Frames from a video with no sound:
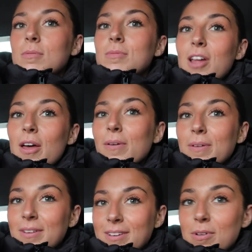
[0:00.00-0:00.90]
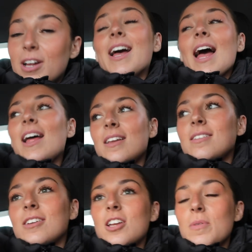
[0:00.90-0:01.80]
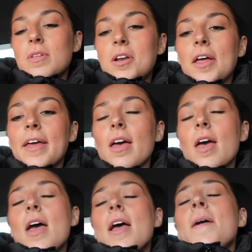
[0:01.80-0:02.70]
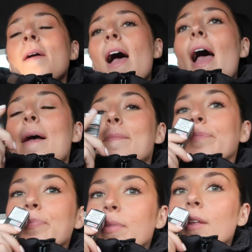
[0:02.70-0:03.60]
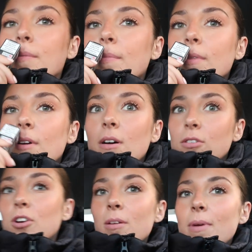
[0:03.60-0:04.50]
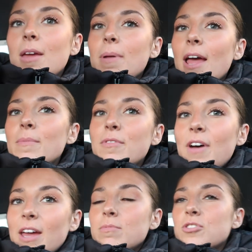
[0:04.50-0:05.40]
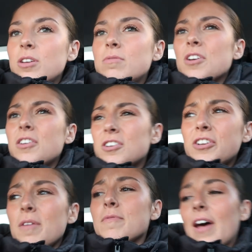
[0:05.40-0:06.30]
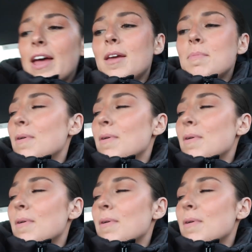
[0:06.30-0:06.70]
No? Well, I can. I know what they're like. Look at me playing with vape juice. Guys, I don't vape.